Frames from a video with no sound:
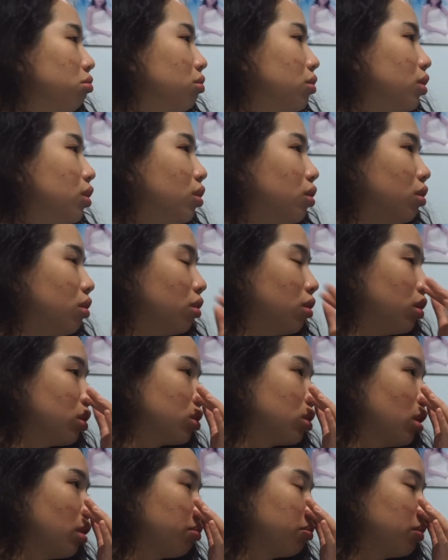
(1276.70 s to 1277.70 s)
Oh gosh,
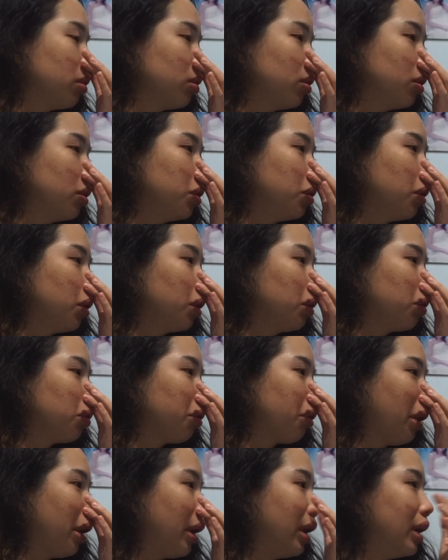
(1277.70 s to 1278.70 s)
I'm going to
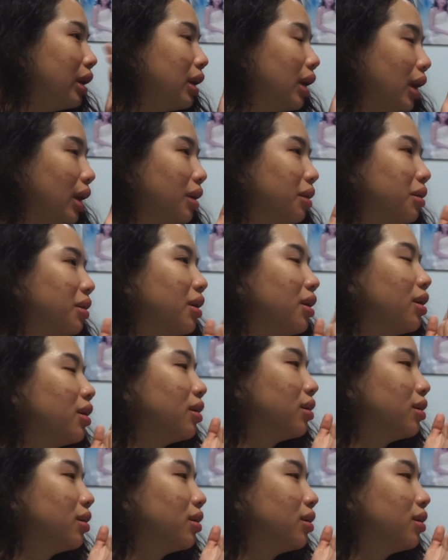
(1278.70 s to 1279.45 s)
cry again.